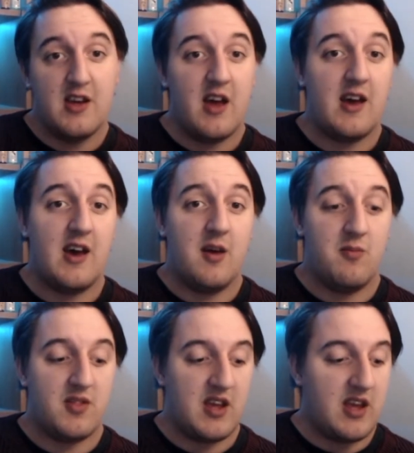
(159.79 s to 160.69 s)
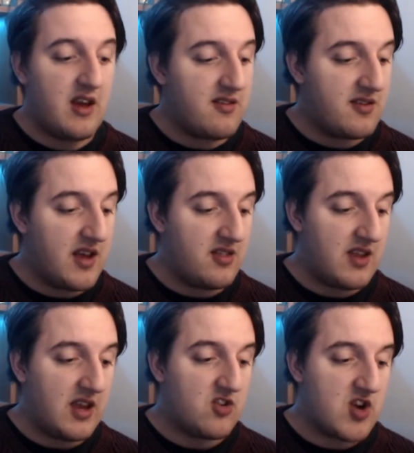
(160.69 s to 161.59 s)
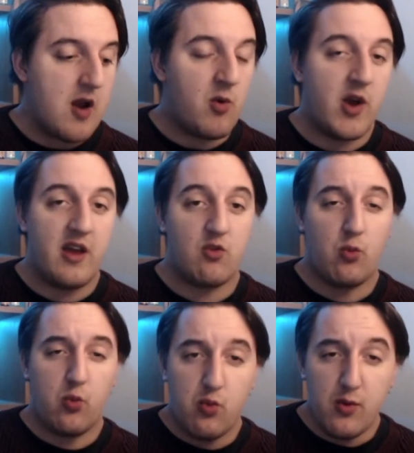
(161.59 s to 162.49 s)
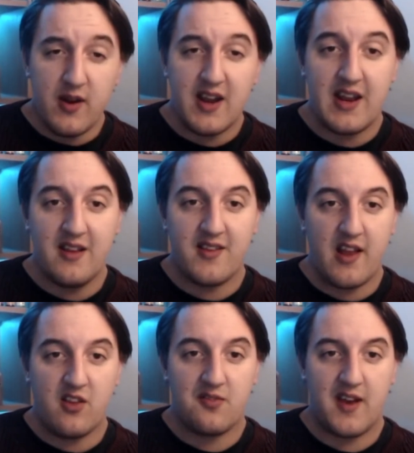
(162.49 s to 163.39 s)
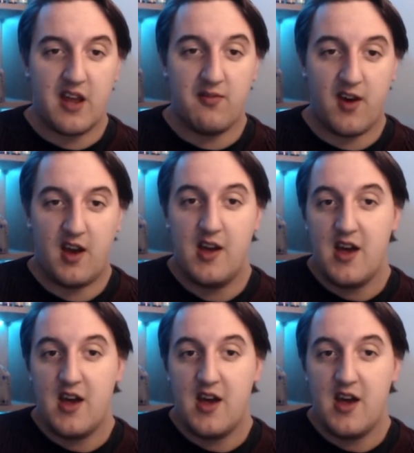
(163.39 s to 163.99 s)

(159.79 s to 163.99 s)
As I said, the Cherimoya is a really intense flavour.